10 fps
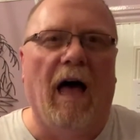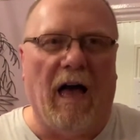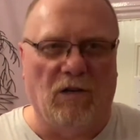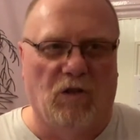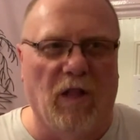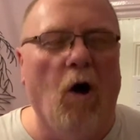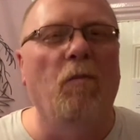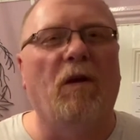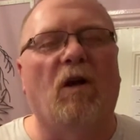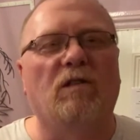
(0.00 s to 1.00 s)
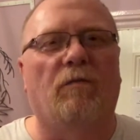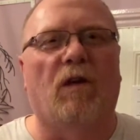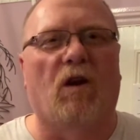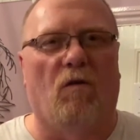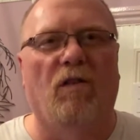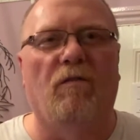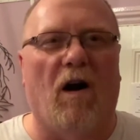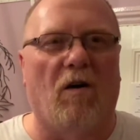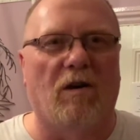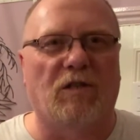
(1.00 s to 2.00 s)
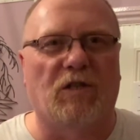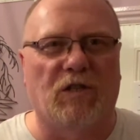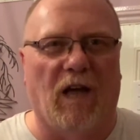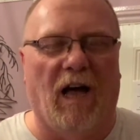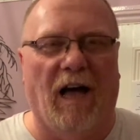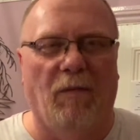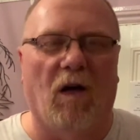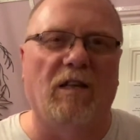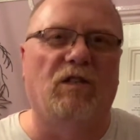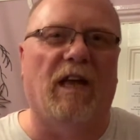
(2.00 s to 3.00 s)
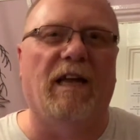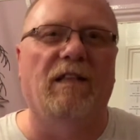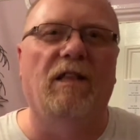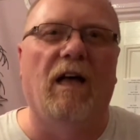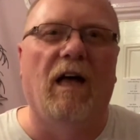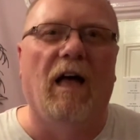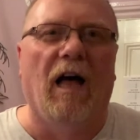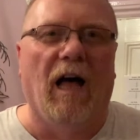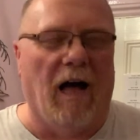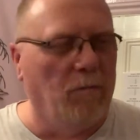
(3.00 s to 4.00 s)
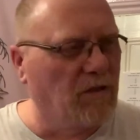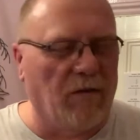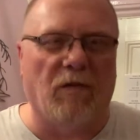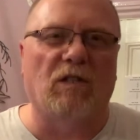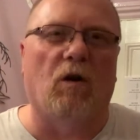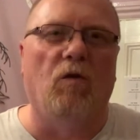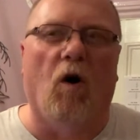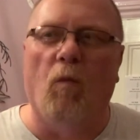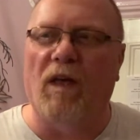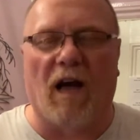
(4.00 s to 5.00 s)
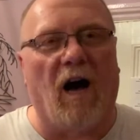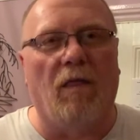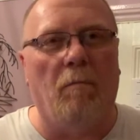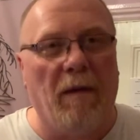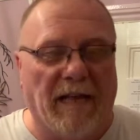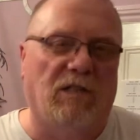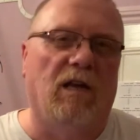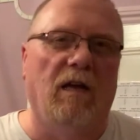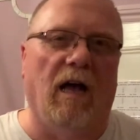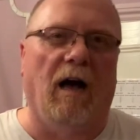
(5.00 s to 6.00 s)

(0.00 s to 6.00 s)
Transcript: As you know, because of the coronavirus 19 stuff that's going on, we can't meet.